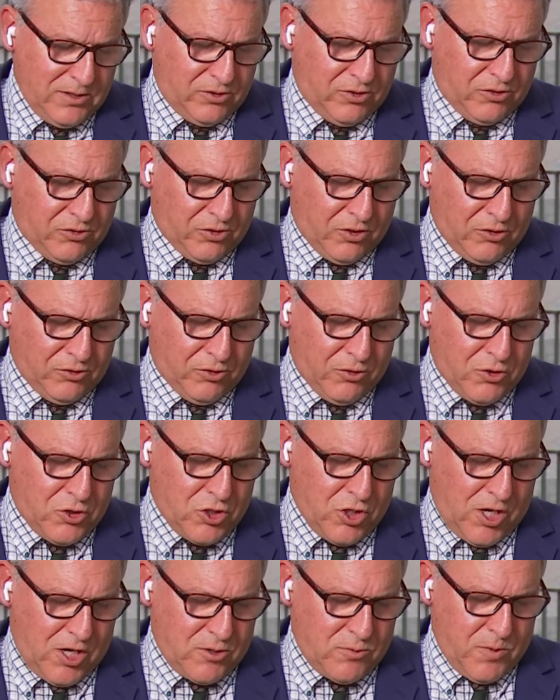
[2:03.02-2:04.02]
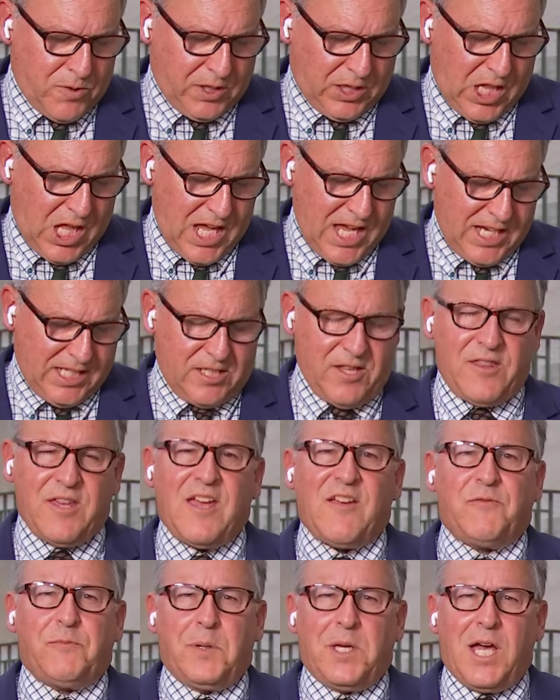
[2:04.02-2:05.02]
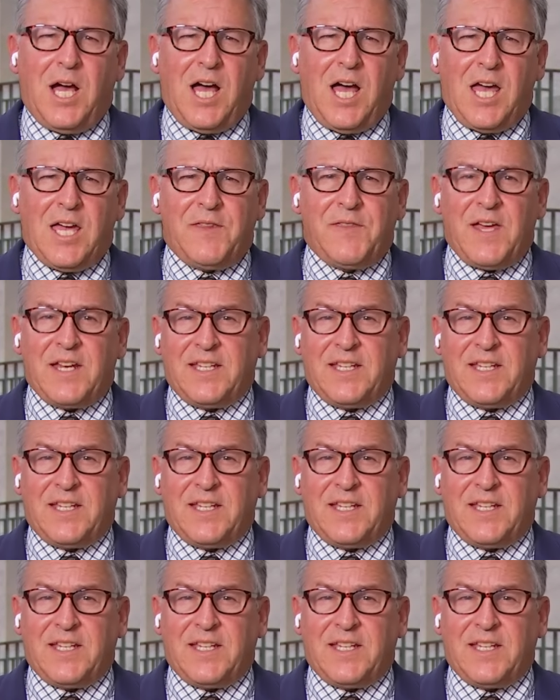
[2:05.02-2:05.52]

Wallace is also charged with lying to the FBI,